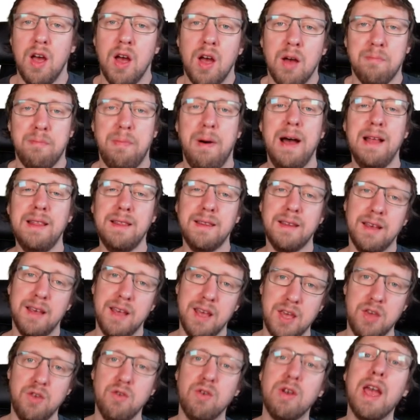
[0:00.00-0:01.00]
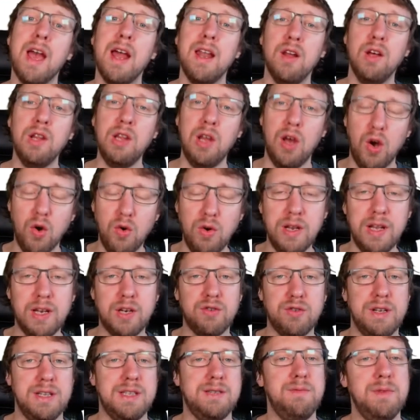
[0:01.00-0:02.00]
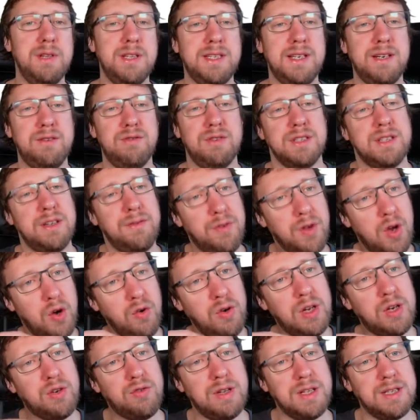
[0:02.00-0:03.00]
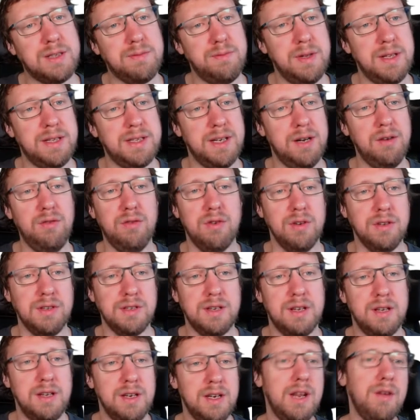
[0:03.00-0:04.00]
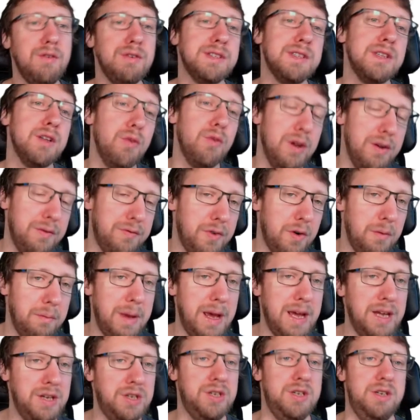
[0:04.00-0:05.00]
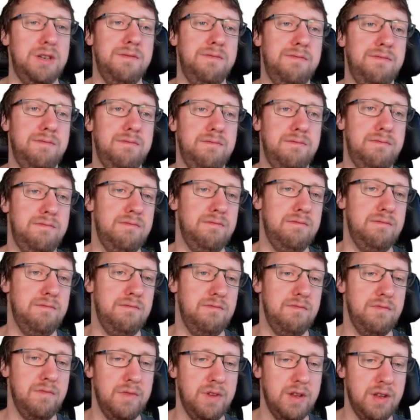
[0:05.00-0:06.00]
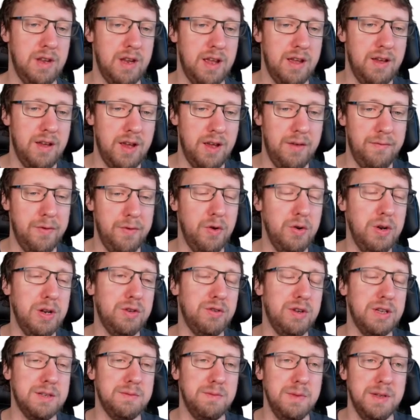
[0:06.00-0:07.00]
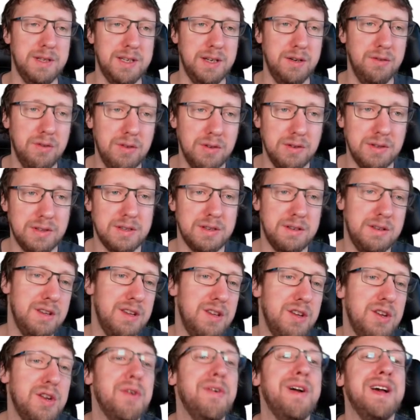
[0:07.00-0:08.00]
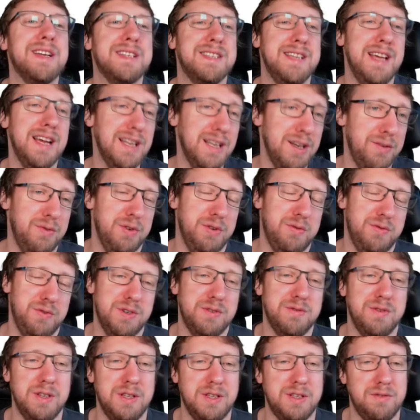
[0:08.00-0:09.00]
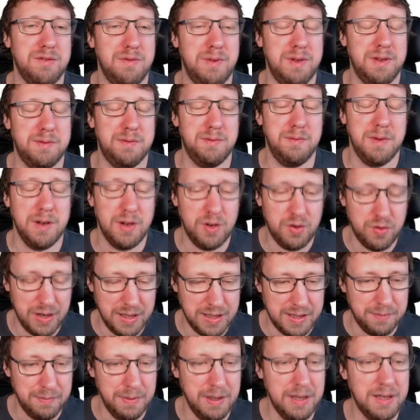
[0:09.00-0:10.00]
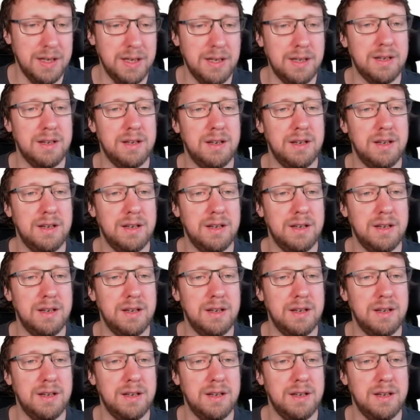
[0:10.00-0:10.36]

But you cannot only transmit zeros. If you only transmit zeros, there is no information. If you only transmit zeros, you know exactly what was transmitted,